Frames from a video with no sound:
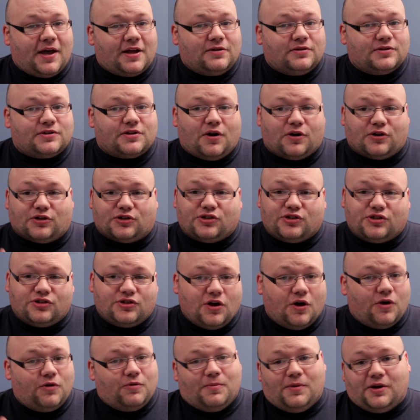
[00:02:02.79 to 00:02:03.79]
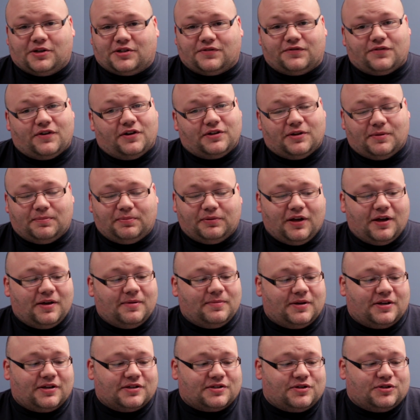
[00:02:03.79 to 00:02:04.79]
battles are so much fun to play
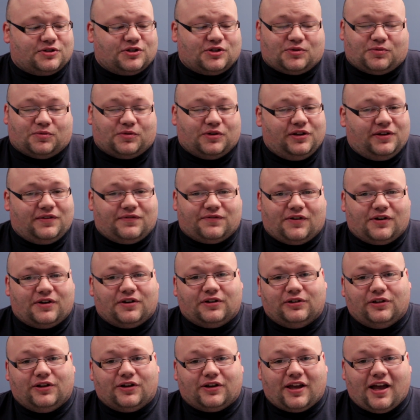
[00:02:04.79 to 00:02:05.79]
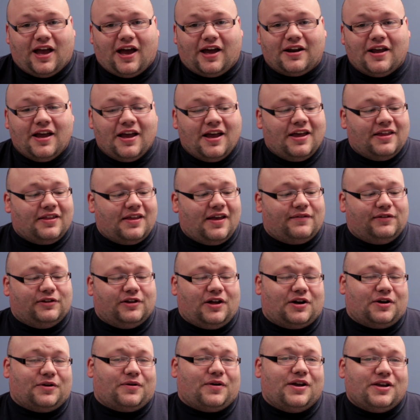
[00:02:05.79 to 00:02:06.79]
because they're just really fun to look at. They have a
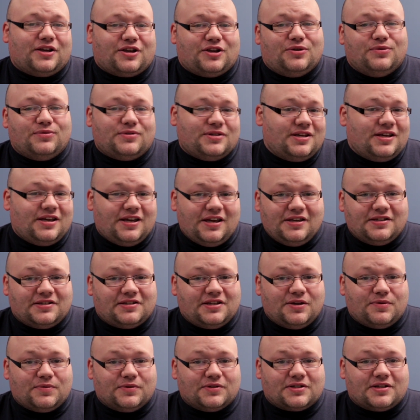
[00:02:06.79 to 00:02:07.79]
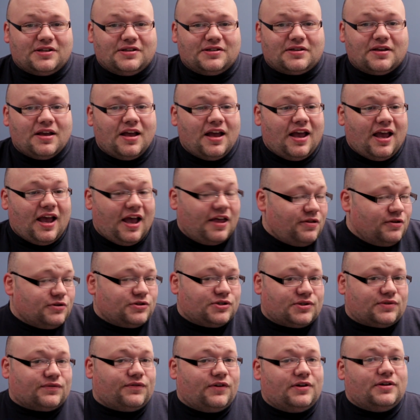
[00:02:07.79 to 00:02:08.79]
lot of great QTE sequences, and they're
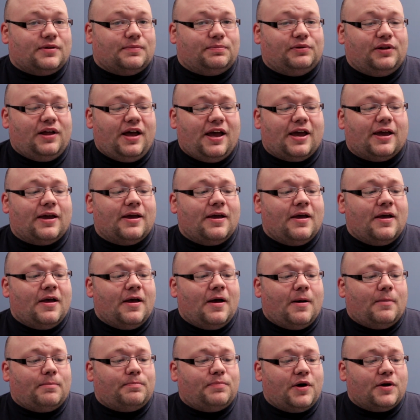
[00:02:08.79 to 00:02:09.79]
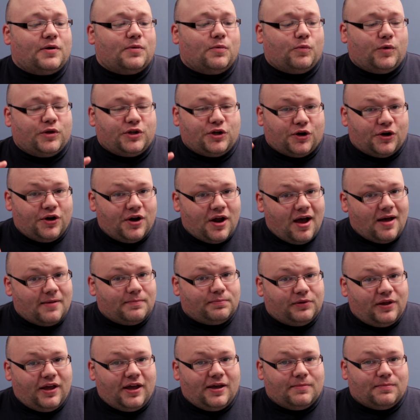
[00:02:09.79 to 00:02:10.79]
just fun to play. But when you're not
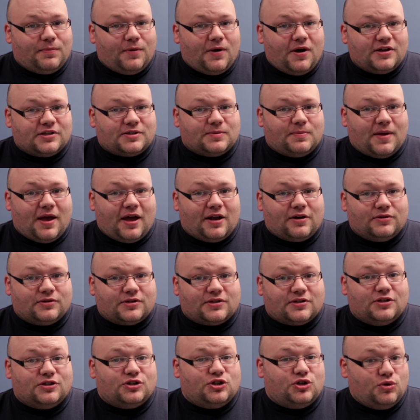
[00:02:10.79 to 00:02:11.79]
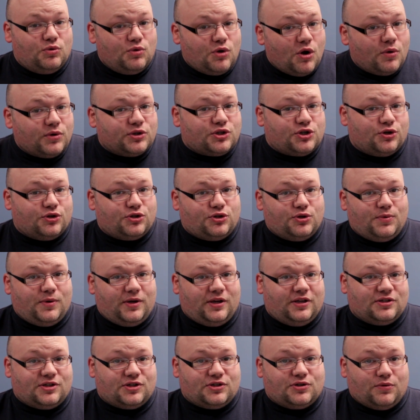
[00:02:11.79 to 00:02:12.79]
playing boss battles, do you know what you're
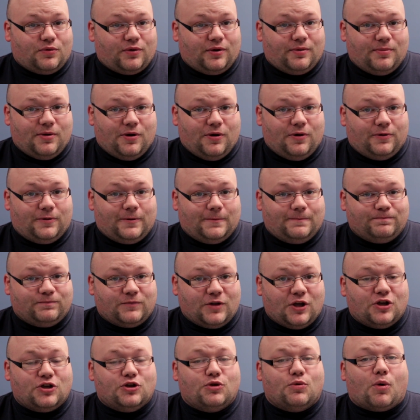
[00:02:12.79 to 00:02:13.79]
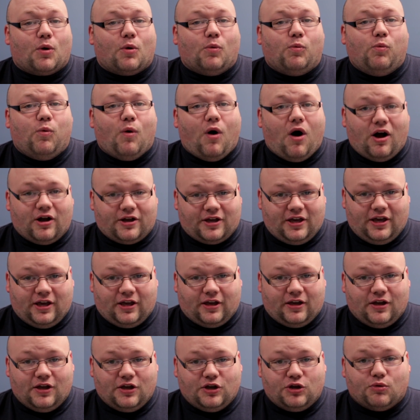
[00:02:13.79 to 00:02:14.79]
doing in story mode? You are
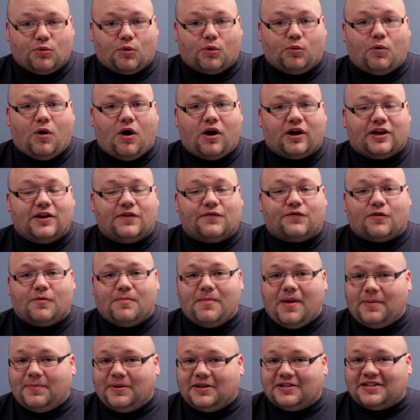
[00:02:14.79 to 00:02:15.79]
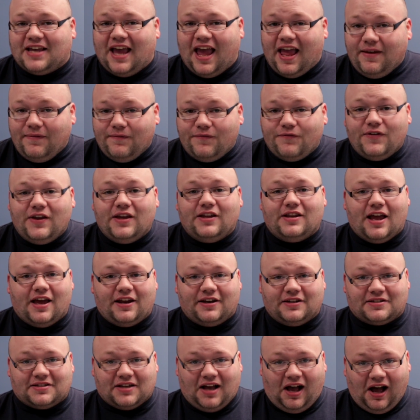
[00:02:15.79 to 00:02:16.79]
walking. You are walking for maybe 10 feet
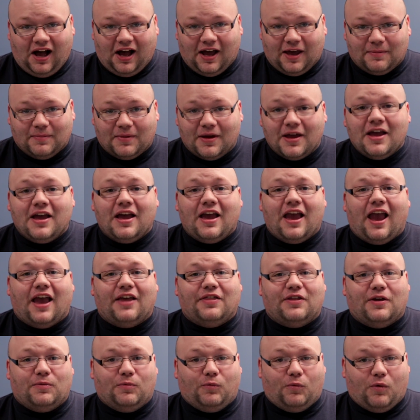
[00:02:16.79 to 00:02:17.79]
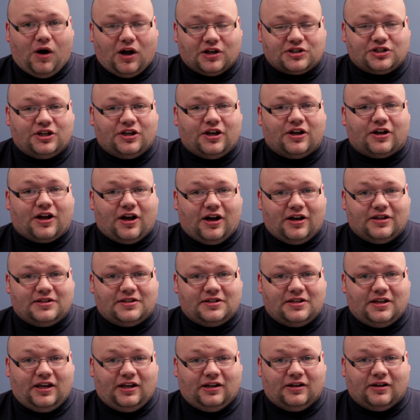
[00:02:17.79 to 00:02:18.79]
at a time and then watching a
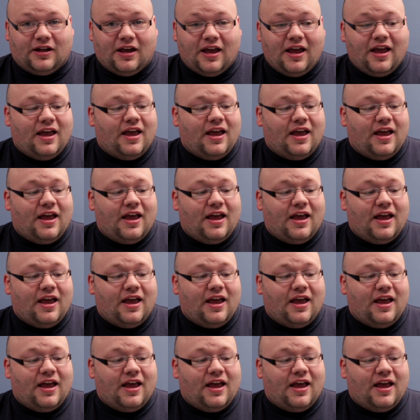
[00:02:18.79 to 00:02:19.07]
cutscene.